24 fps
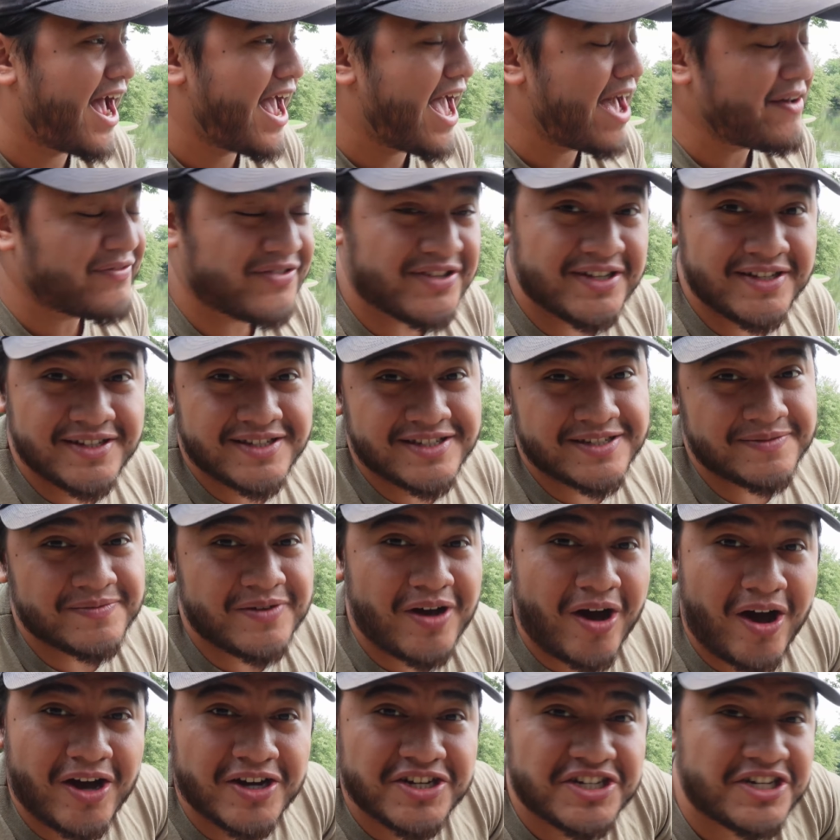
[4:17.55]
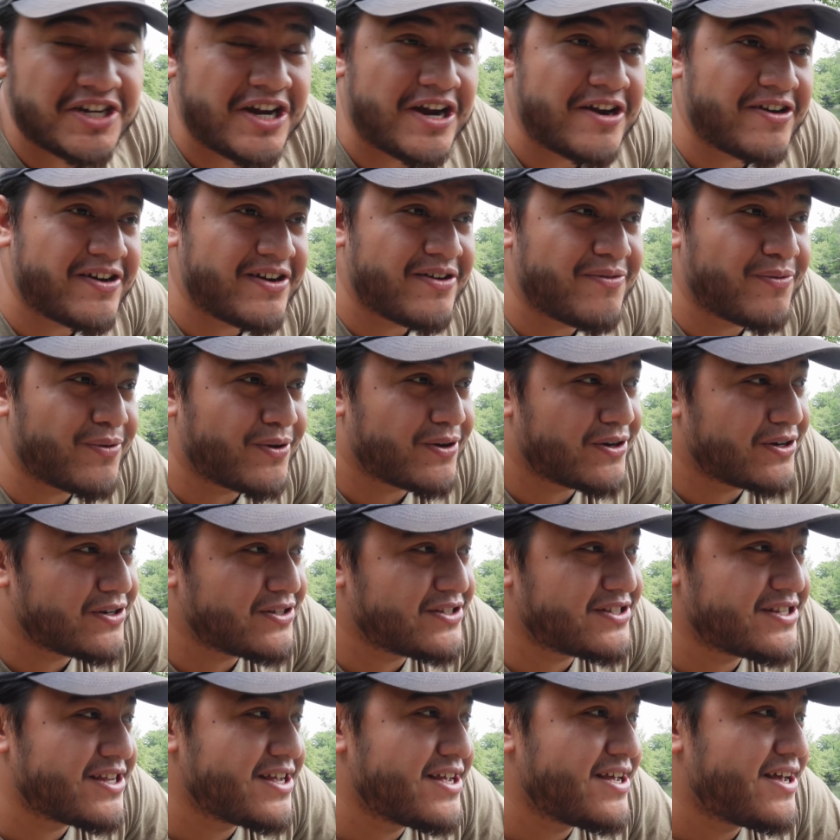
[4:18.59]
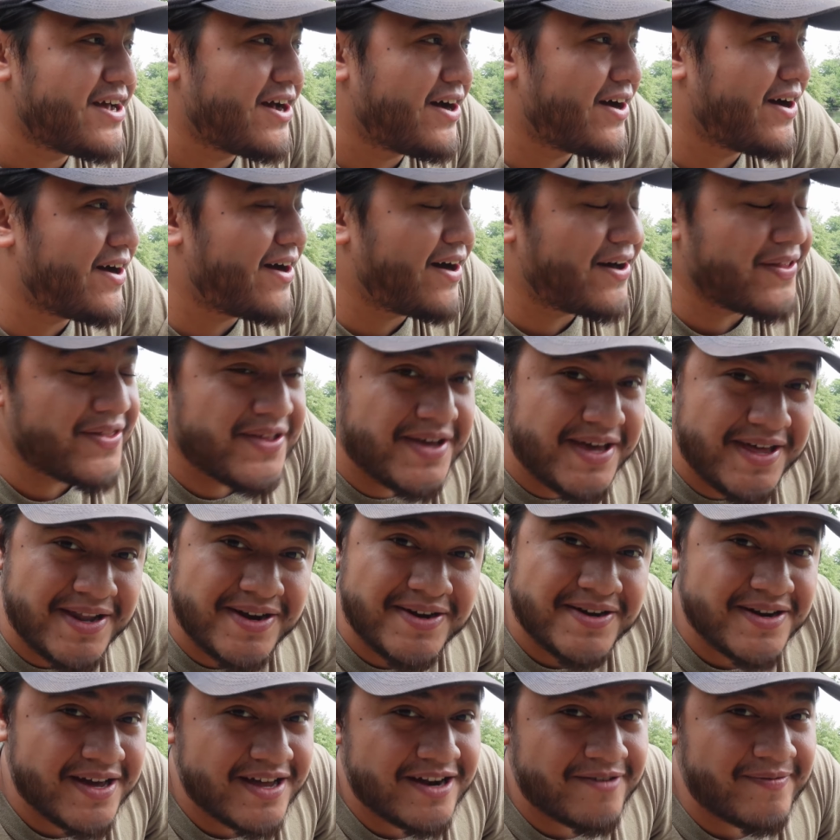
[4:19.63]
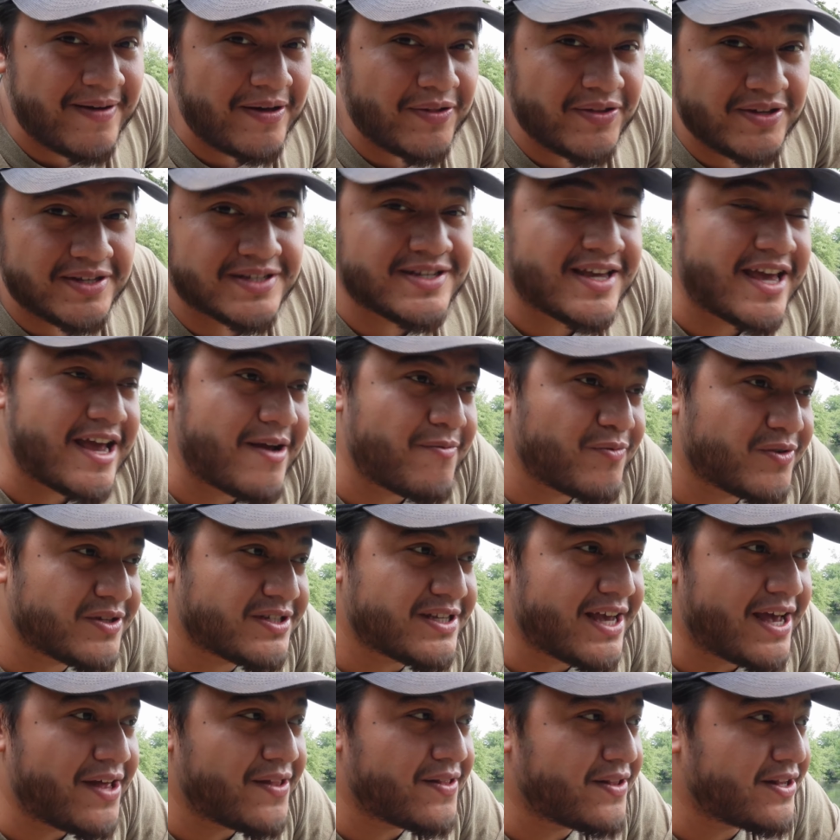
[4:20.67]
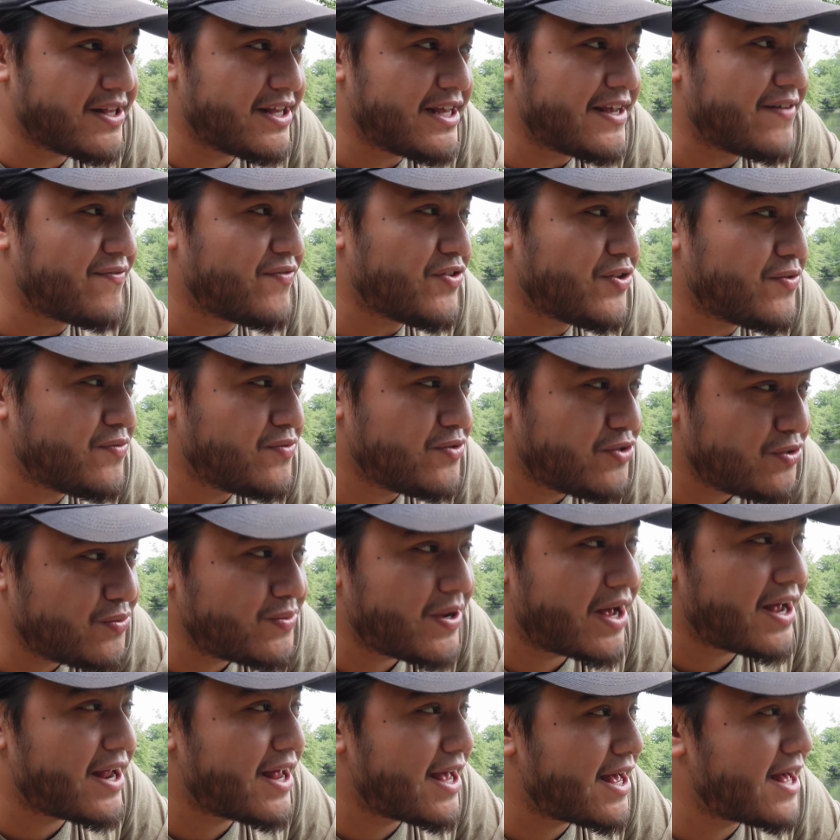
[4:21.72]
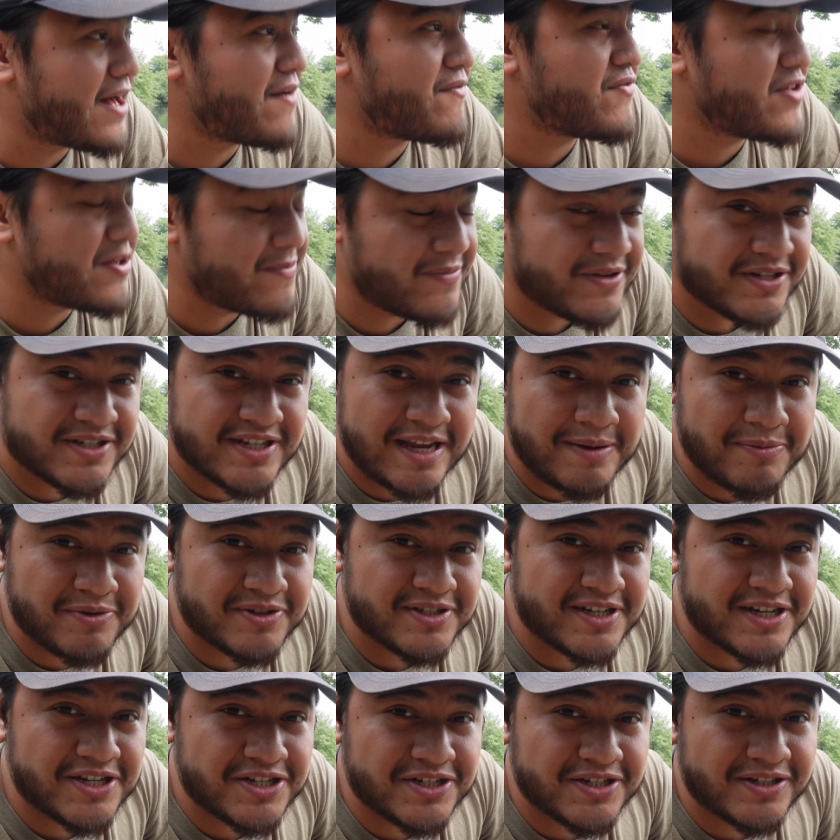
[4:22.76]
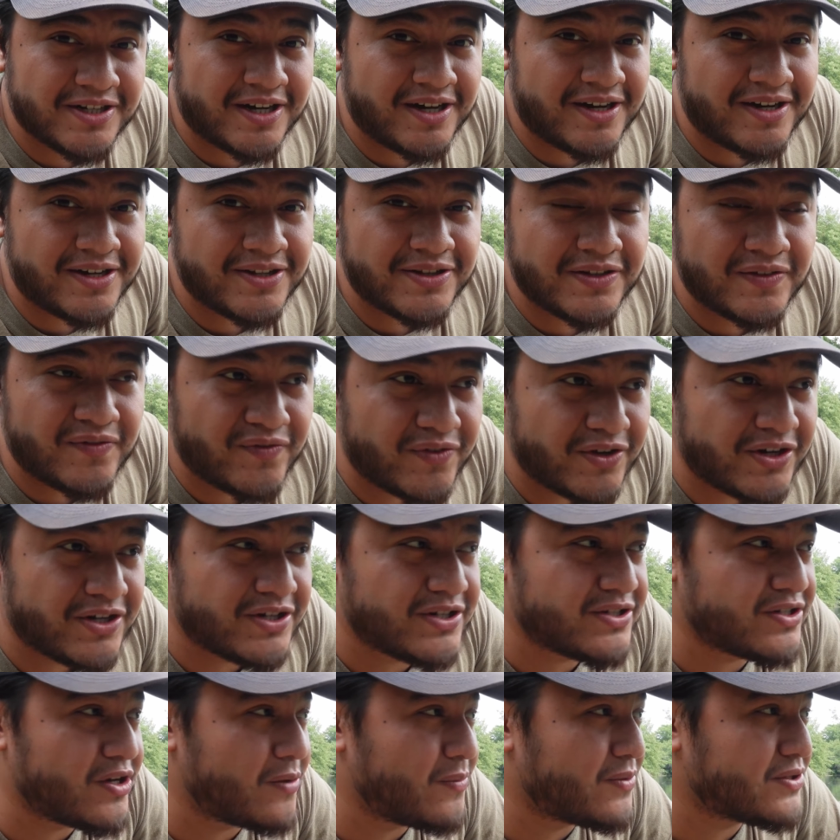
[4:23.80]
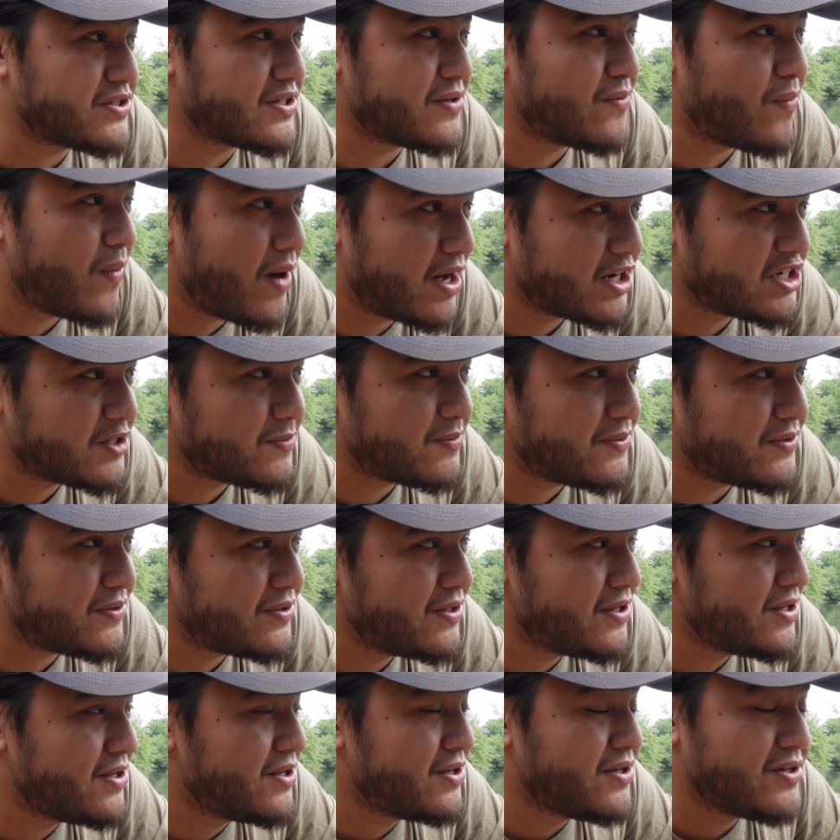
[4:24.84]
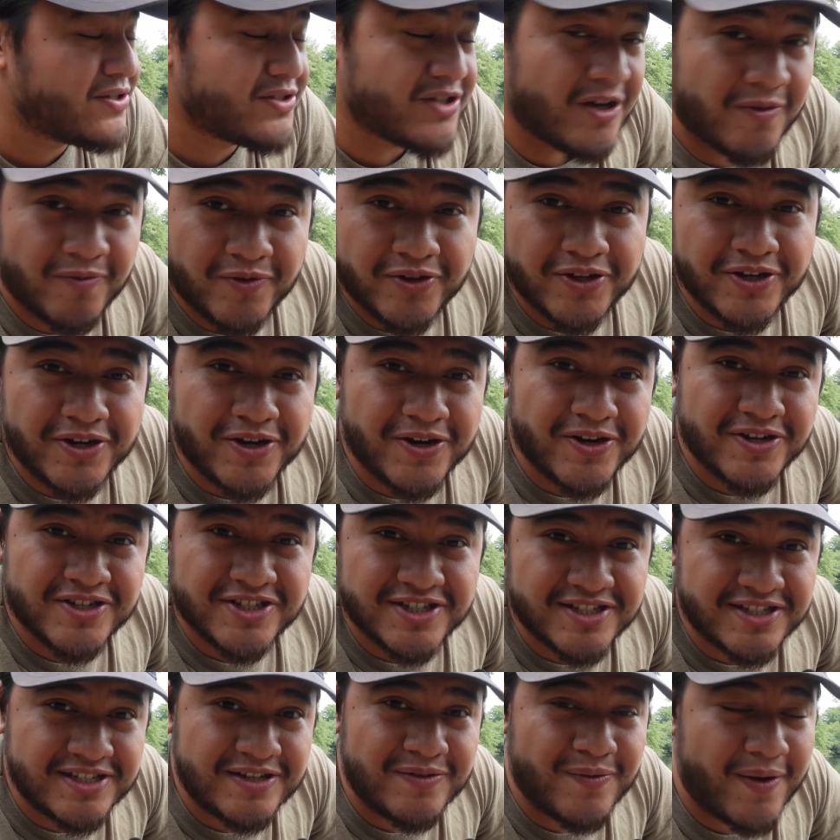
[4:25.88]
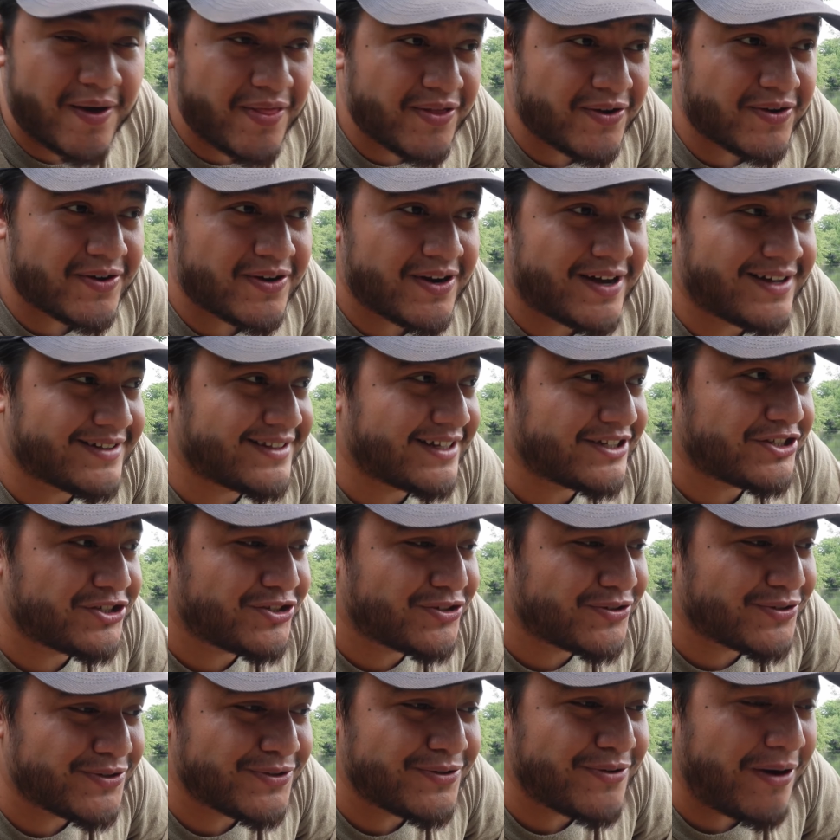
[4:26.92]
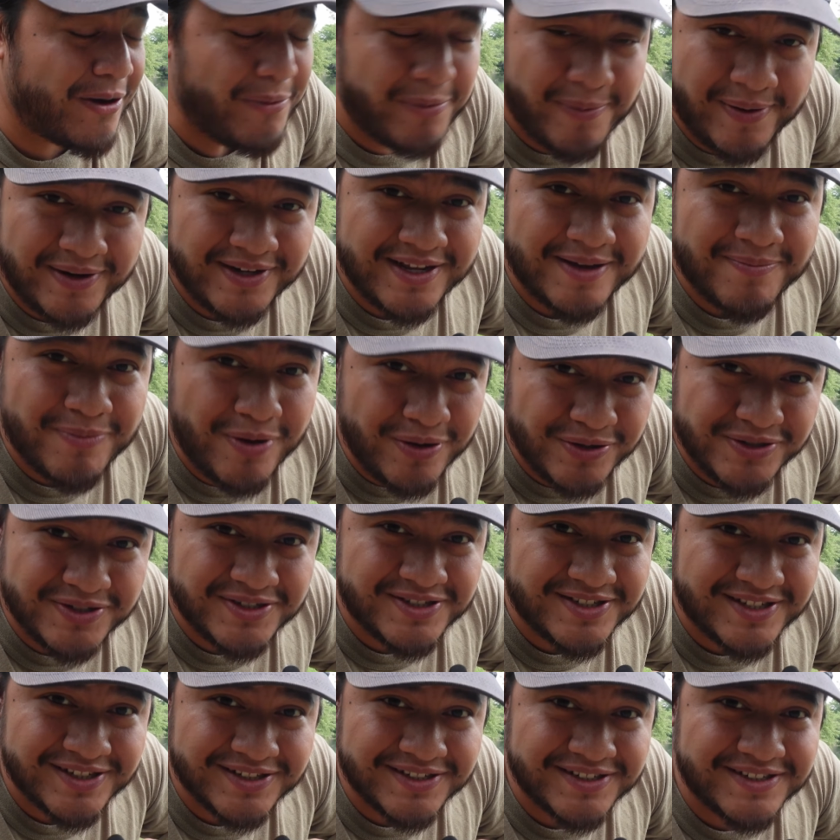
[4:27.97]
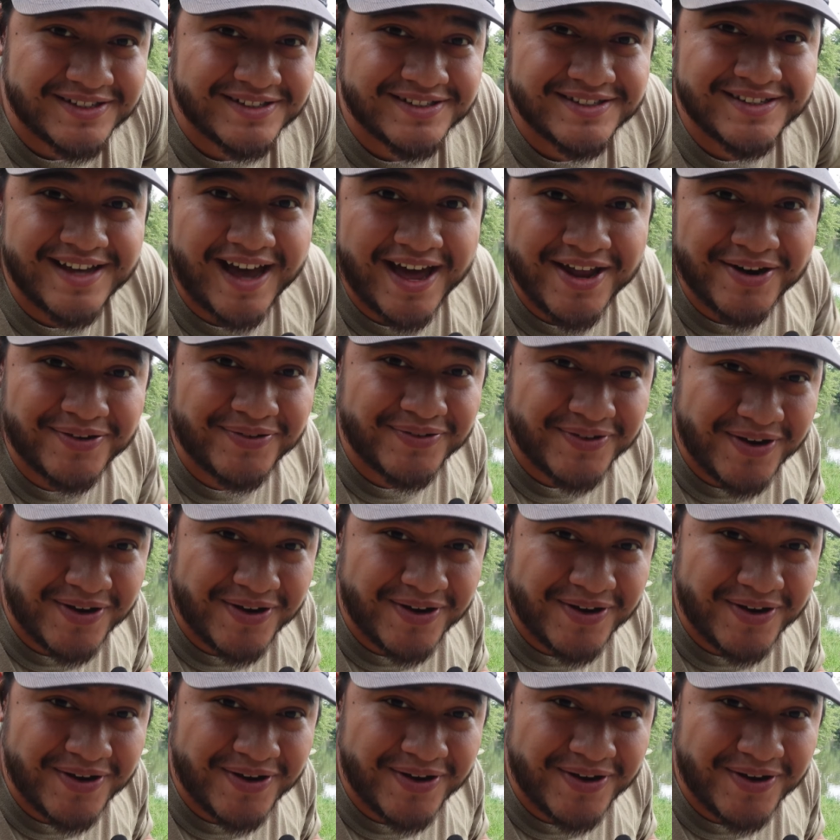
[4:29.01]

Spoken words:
have seen some cautionary words on the internet about these cameras, and if you do not have image stabilization on, the footage is almost unwatchable. So I'm really curious to see whether or not that's true. Are we about to get motion sickness? I don't